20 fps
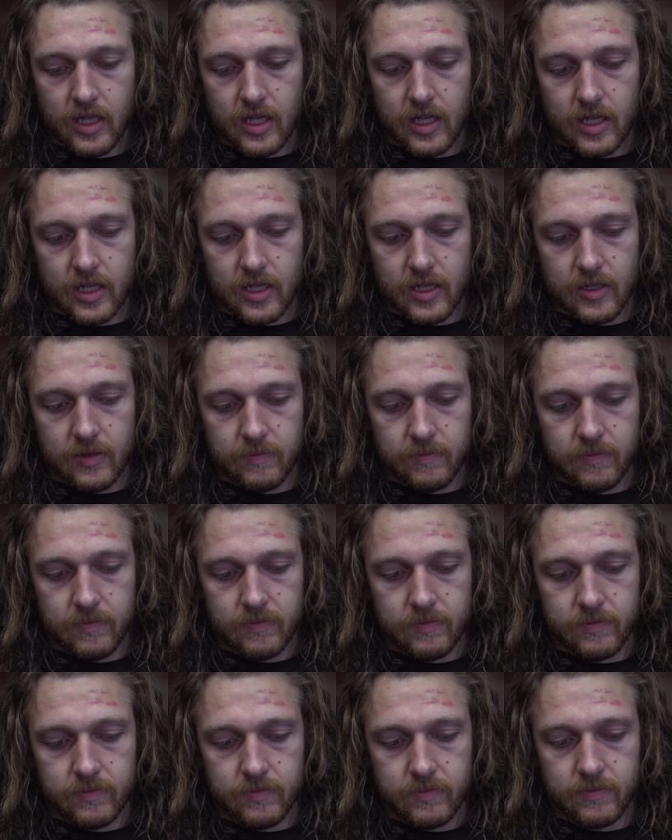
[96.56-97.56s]

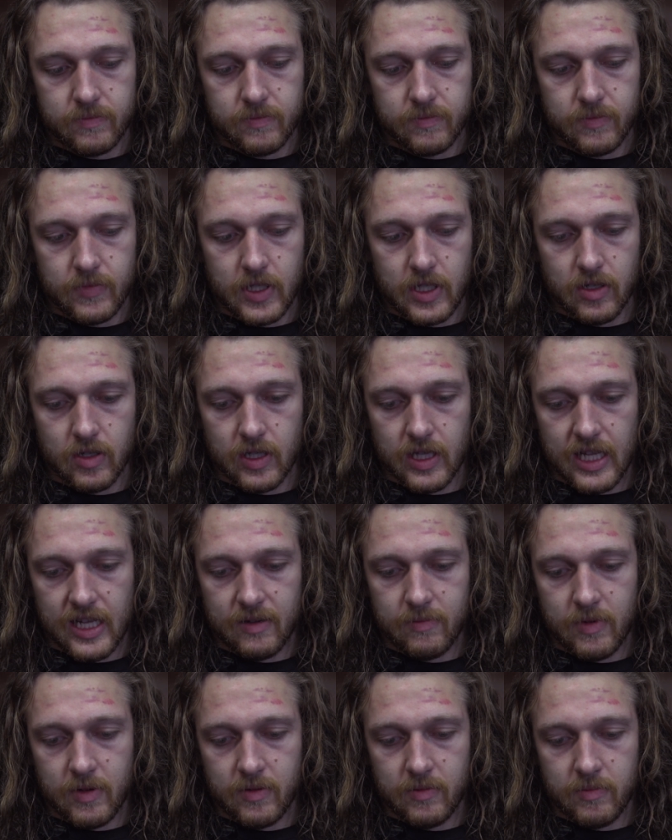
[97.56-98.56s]
a lot
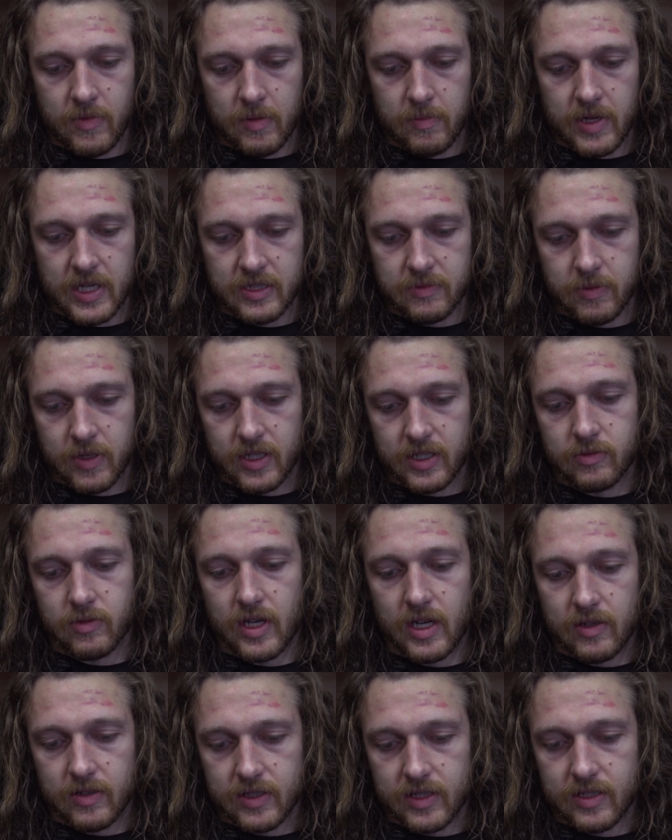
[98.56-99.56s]
of my best buds
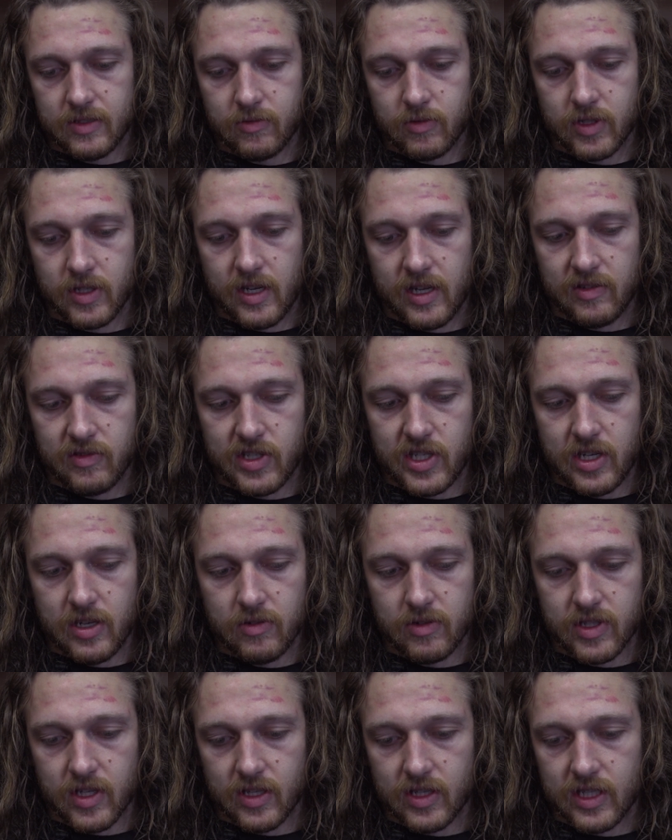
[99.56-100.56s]
when I was here
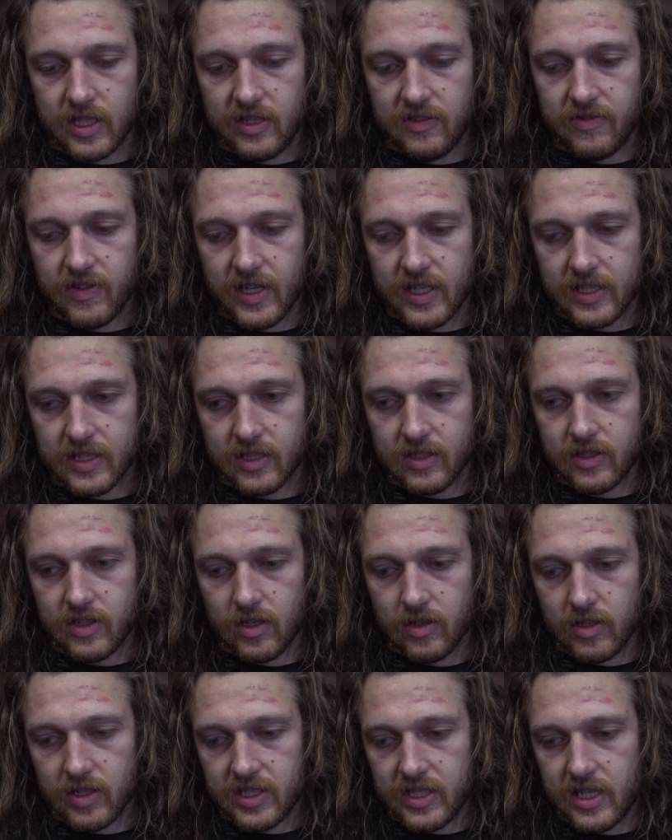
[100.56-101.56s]
was on the defense, and
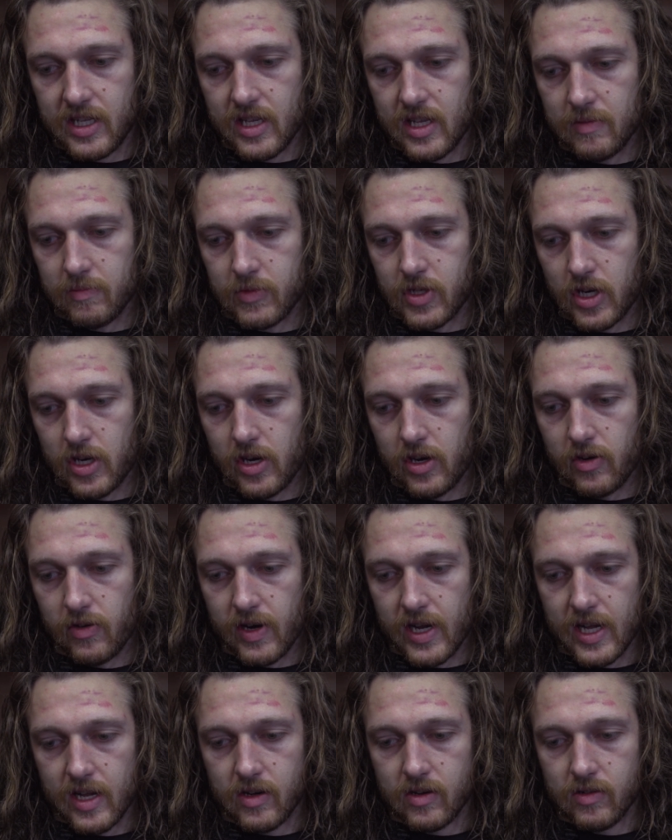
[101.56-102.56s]
so to see them turn it
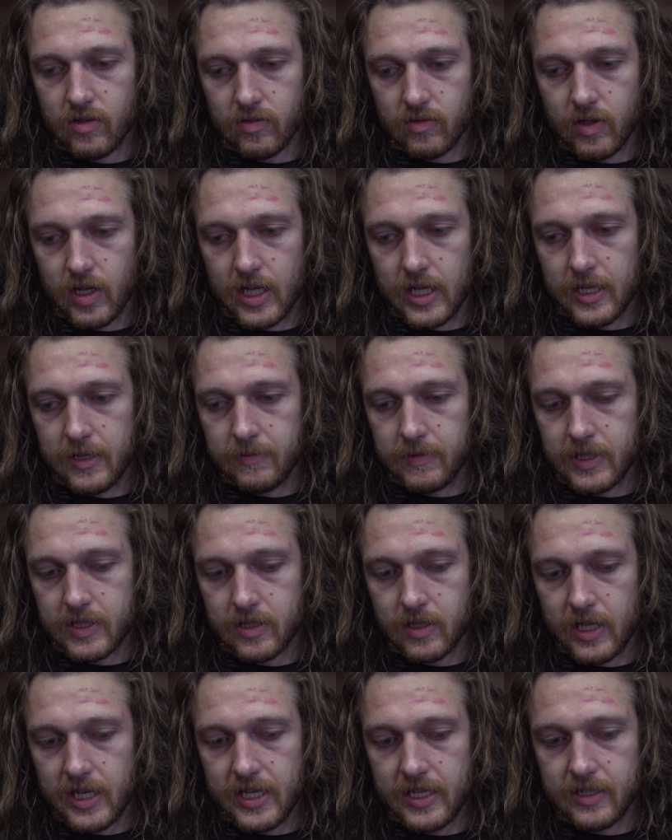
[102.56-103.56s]
around
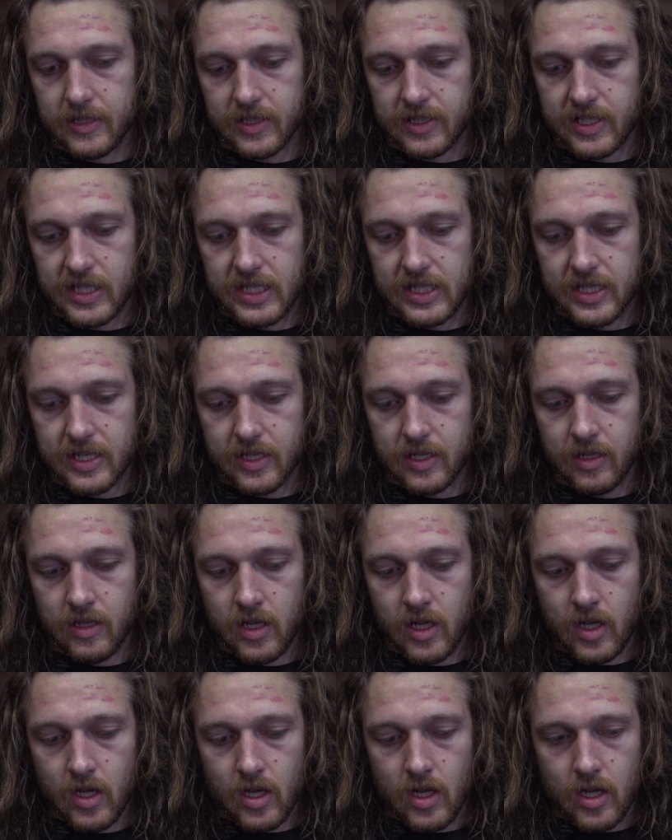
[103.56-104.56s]
this late in the season
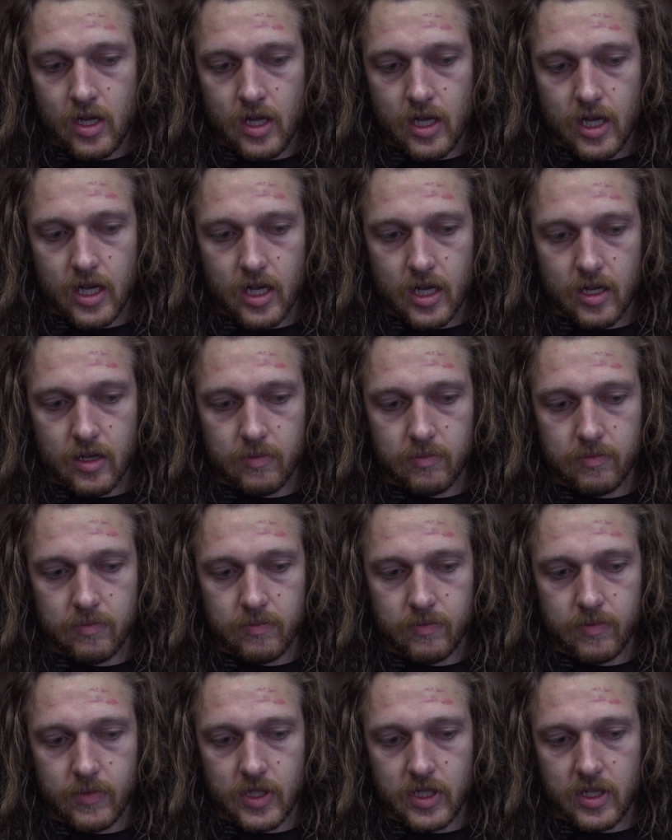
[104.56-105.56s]

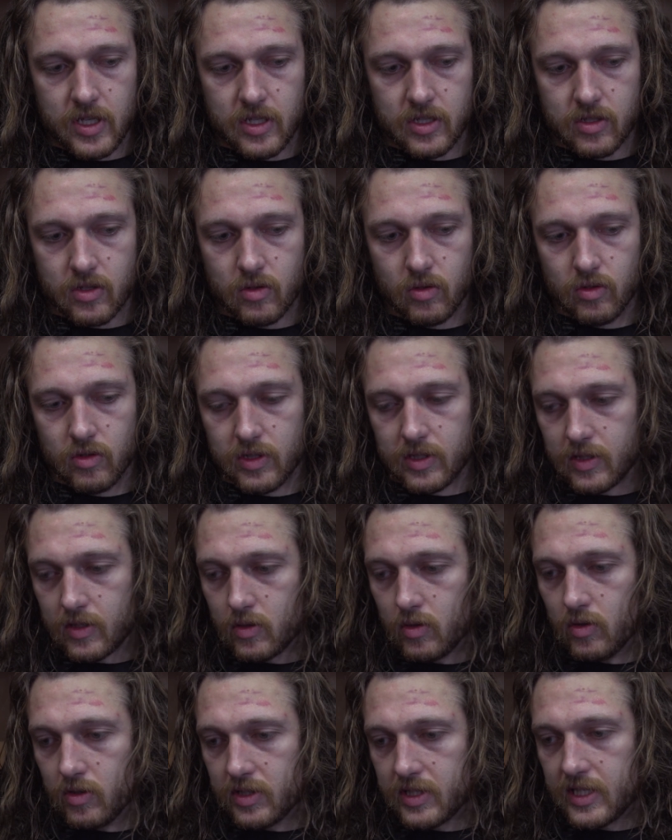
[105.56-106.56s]
is cool
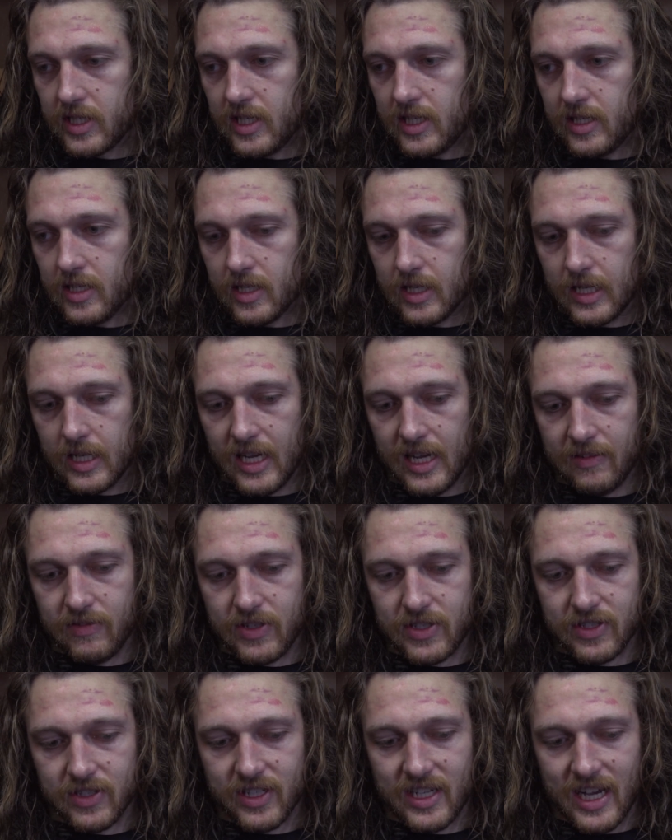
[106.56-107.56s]
to see.
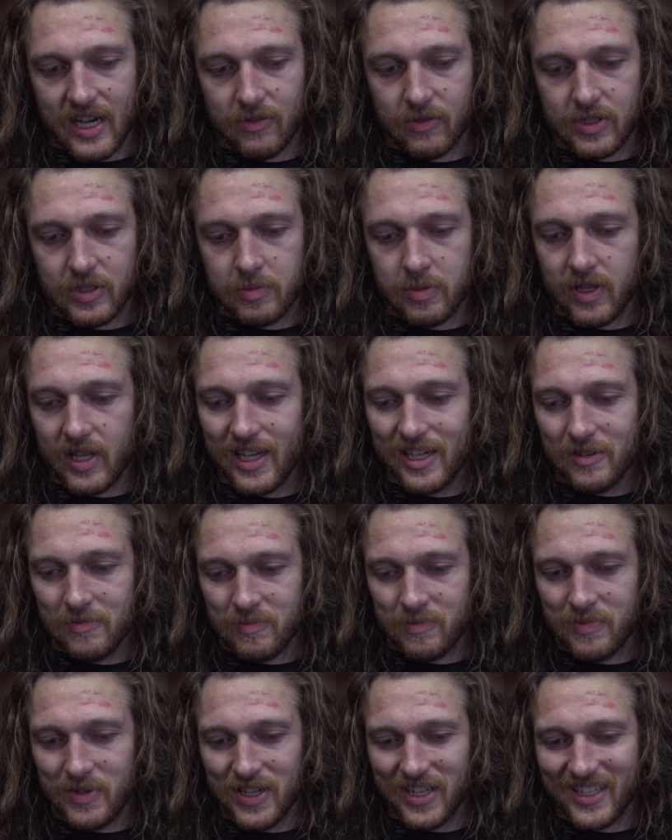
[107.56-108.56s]
Obviously not when you play them,
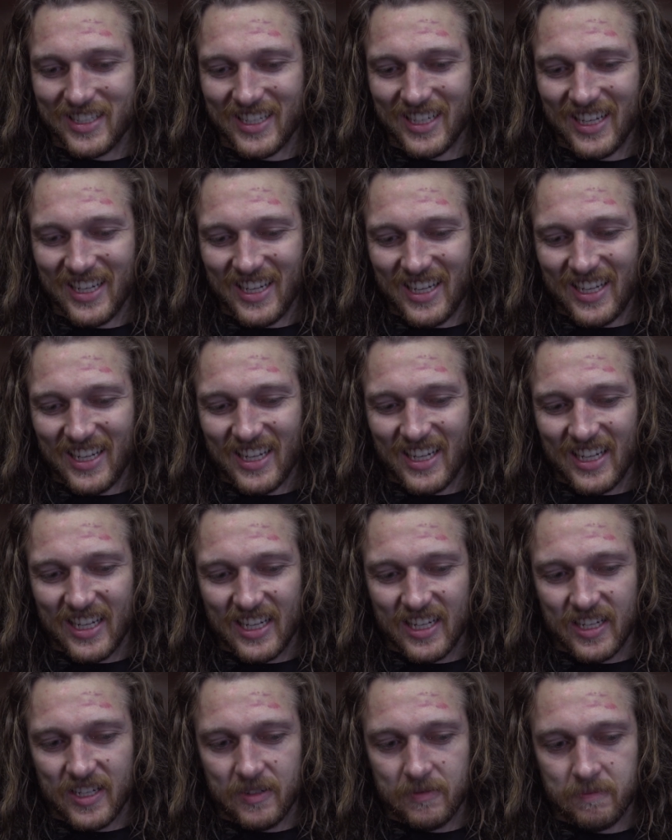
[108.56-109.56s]
but
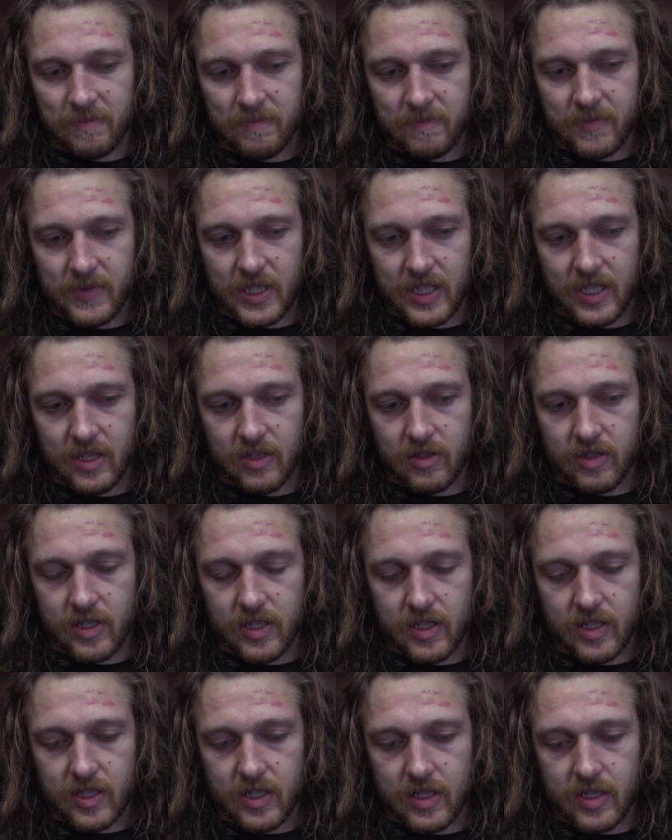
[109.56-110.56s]

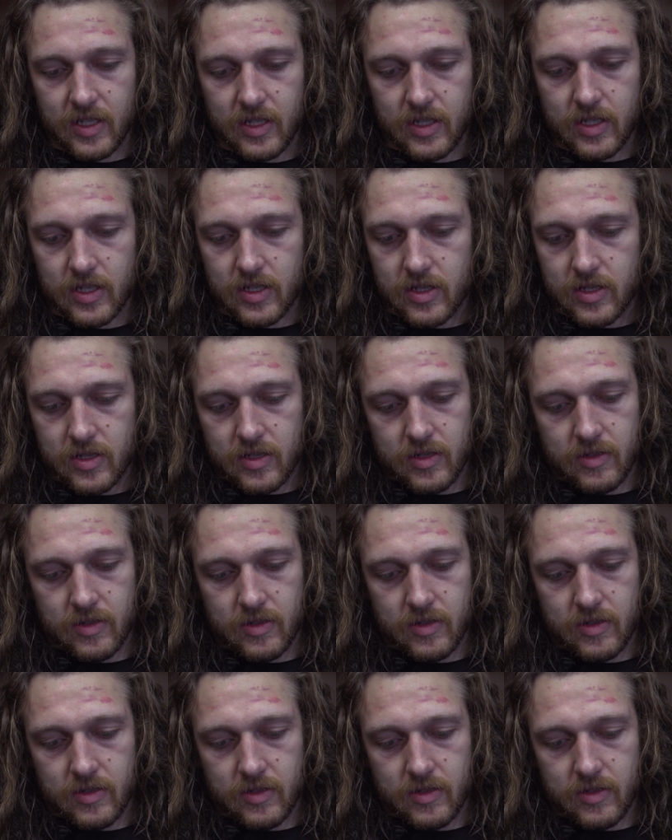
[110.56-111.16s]
it